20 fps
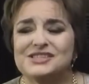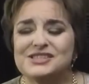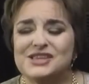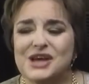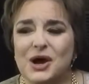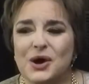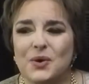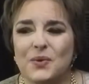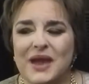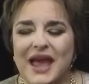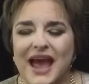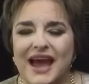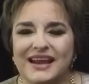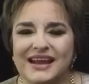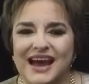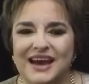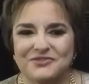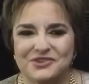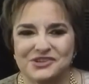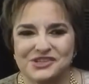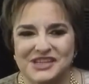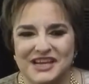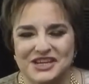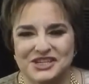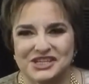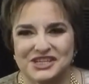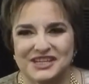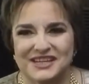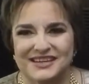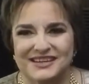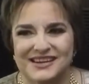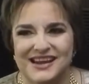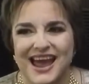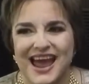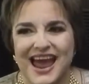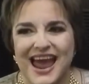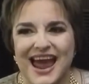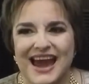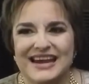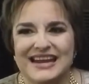So we had a conversation,
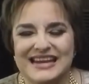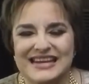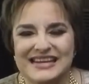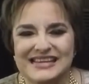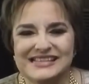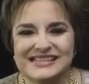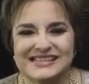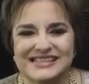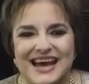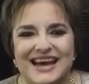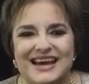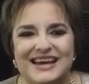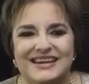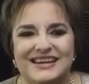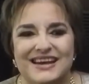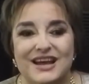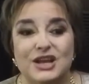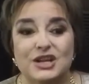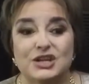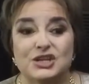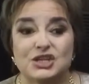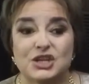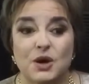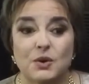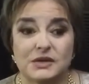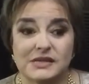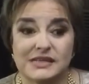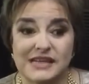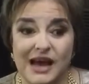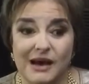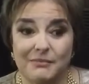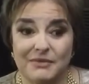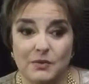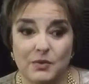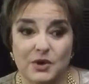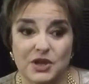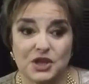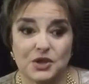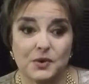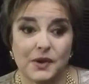and he said, don't tell me
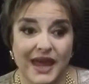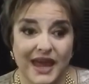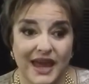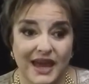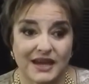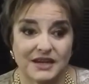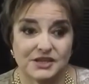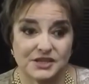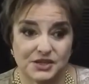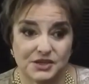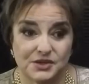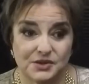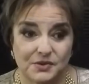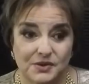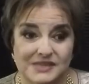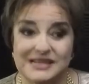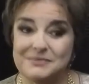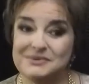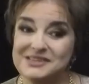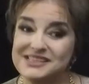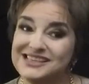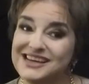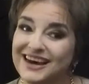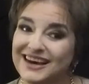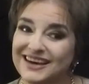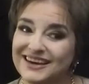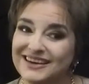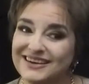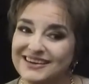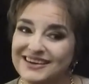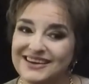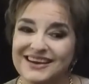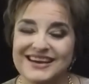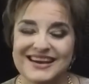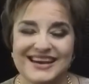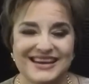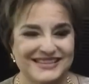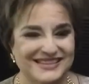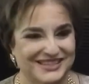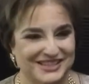what you can't do. His name is Doug.
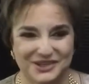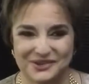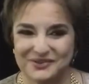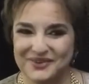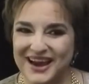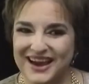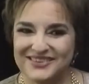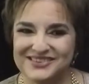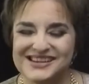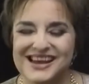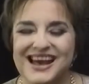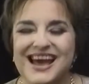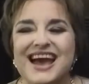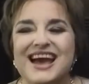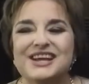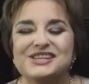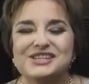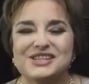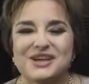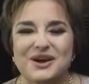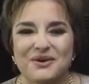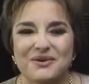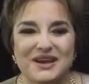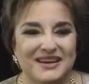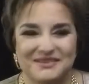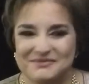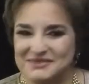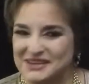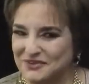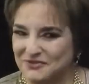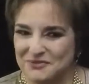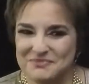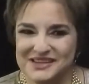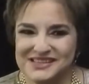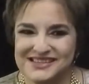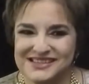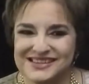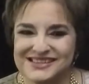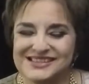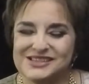He's still around. Don't, in a different
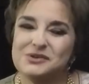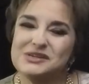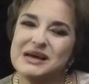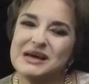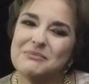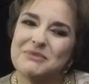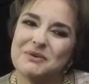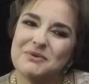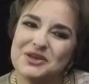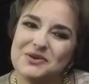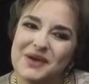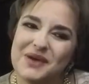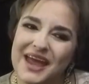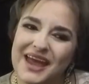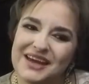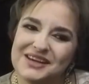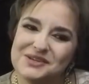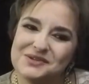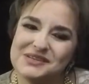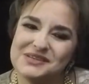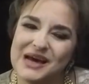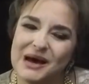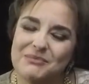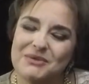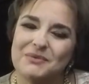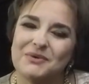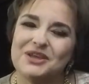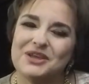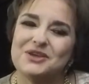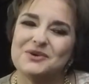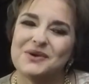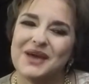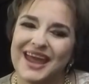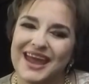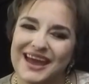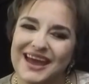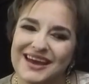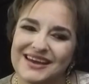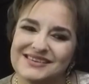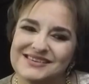business. Don't tell me what you can do. Tell me what you
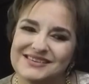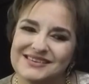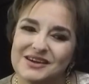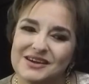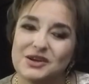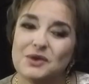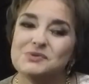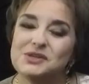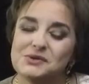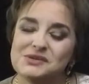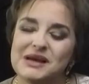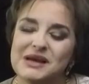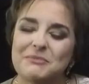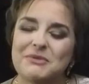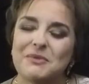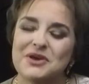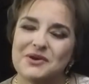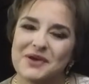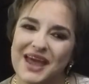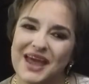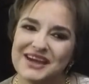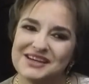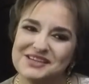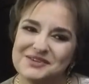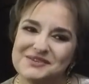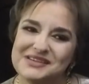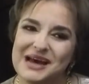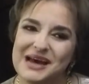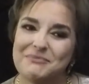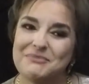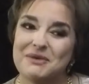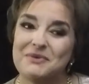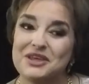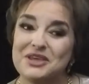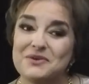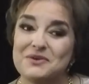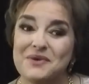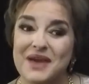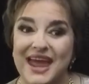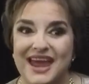can't. No, don't tell me what you can't do. Tell me
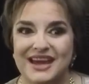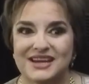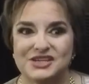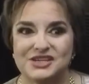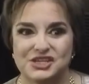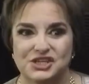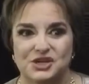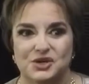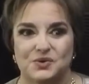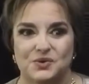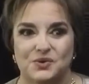what you can do.